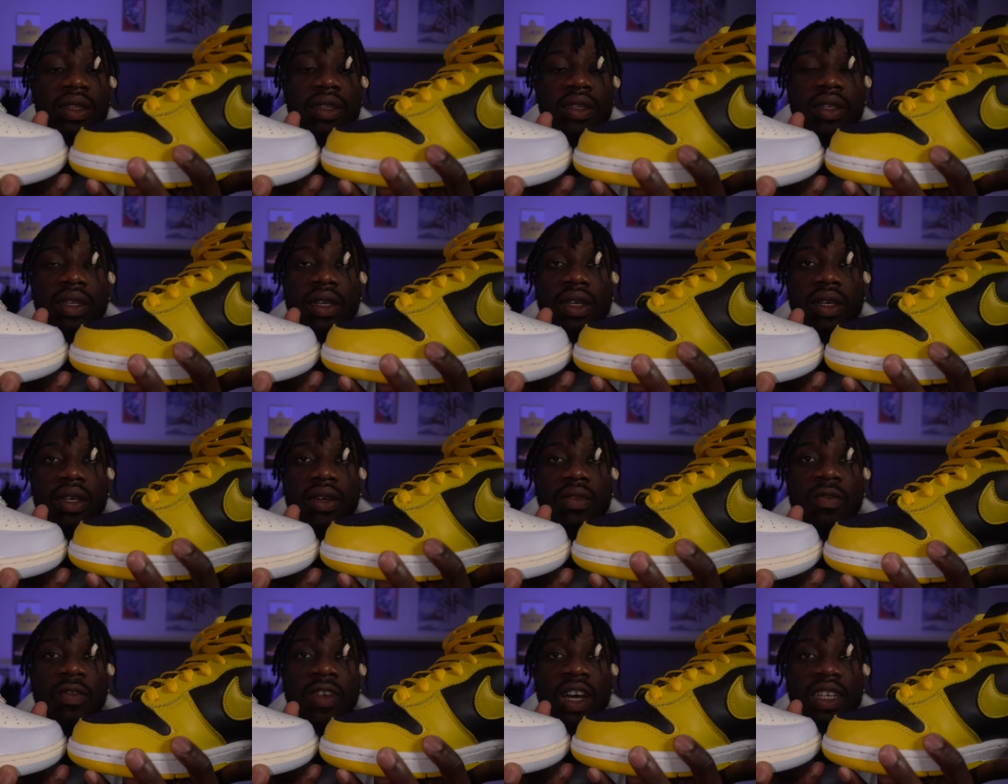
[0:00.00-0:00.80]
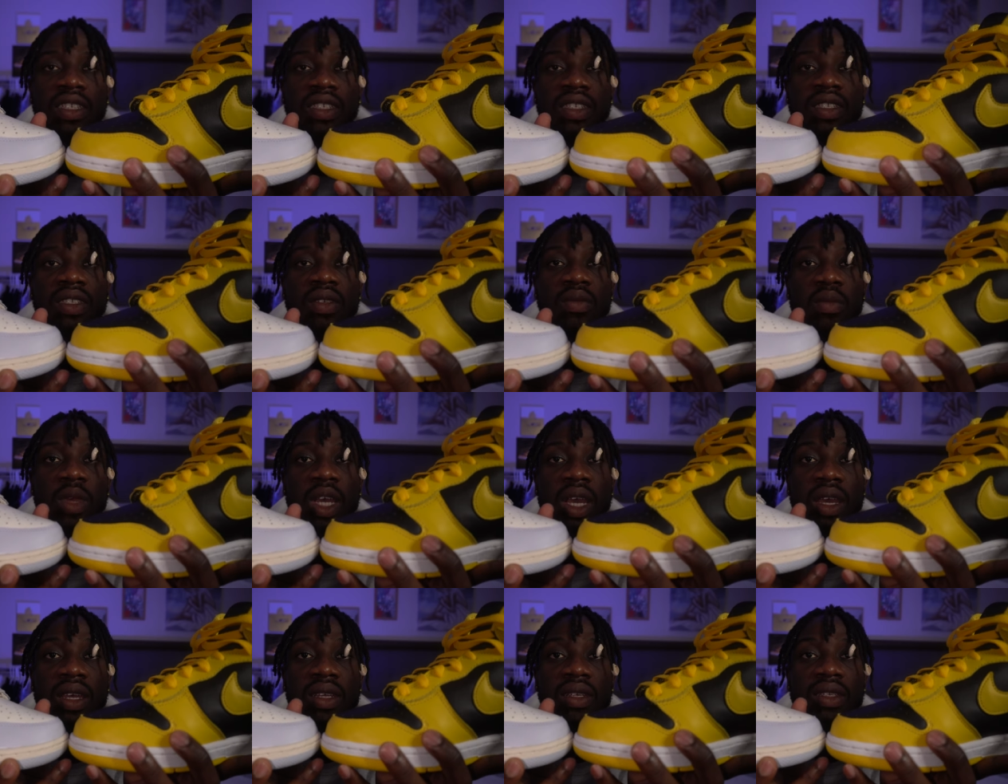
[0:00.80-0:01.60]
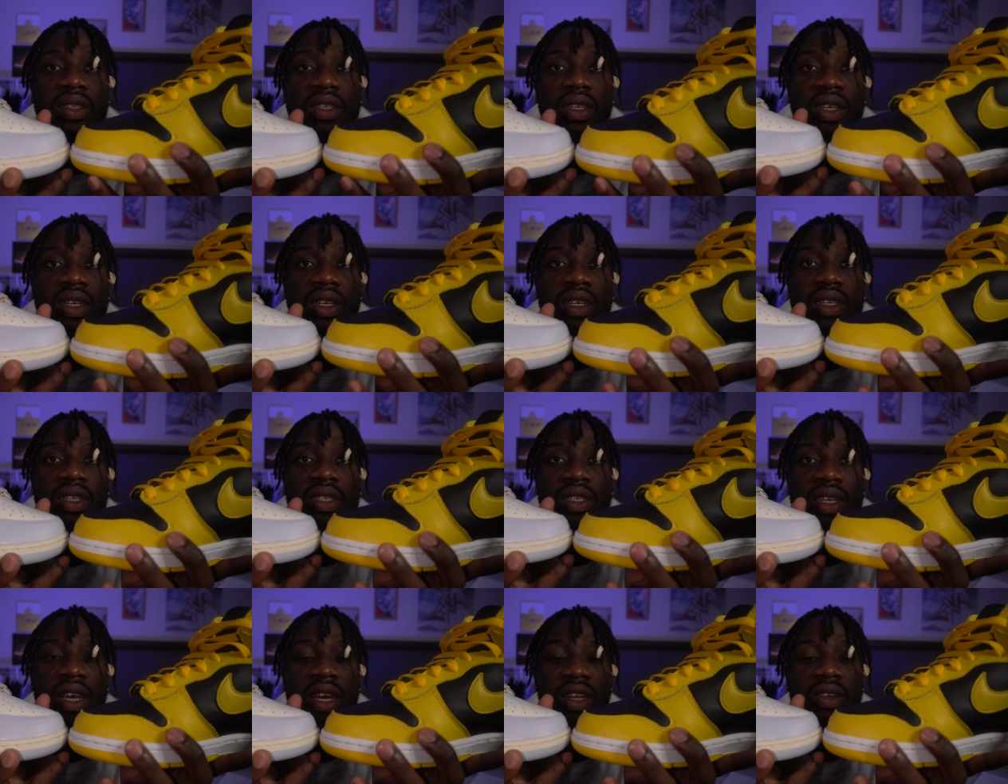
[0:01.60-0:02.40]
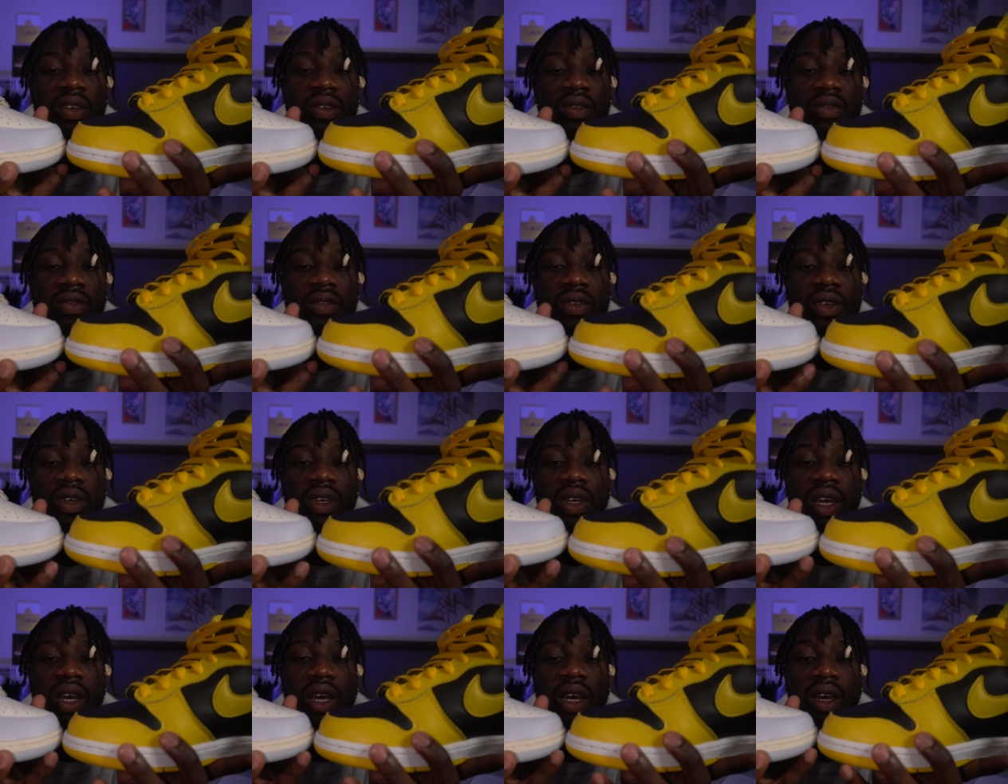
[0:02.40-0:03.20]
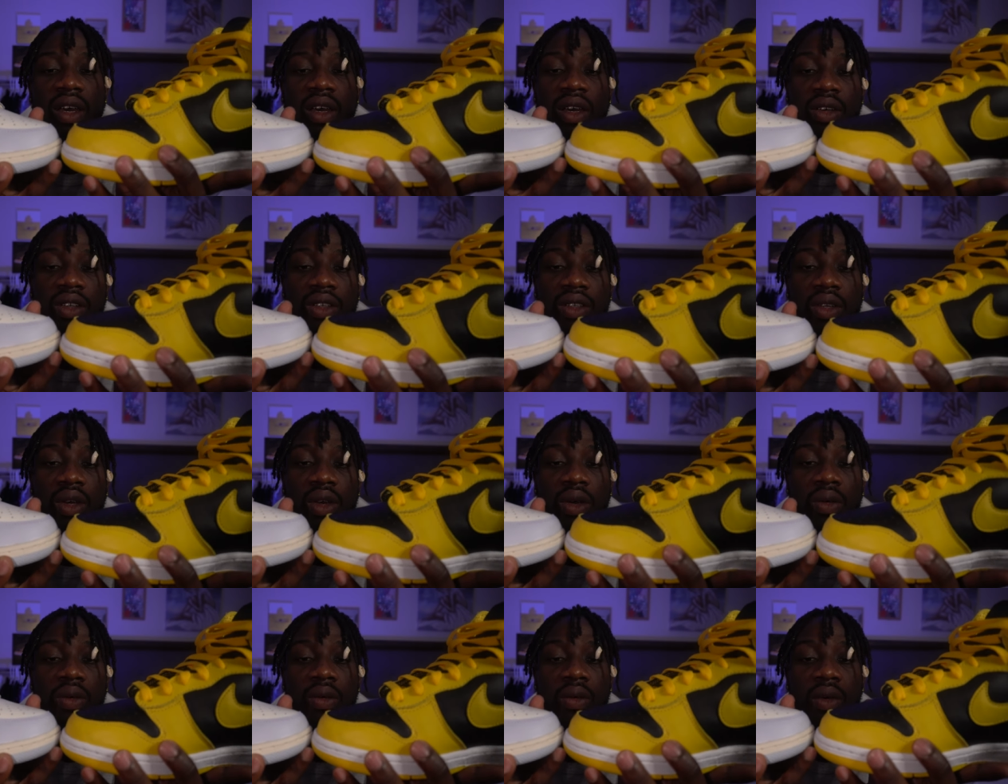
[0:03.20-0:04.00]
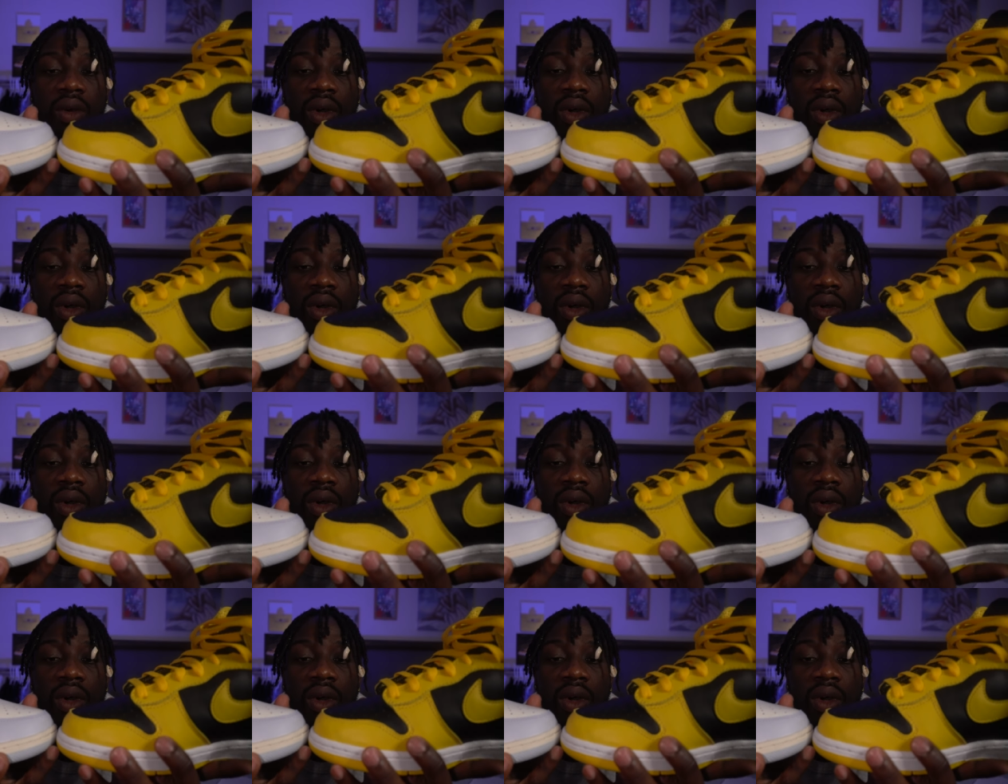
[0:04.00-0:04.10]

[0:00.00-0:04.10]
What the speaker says: the Varsity Maze is kind of, you know,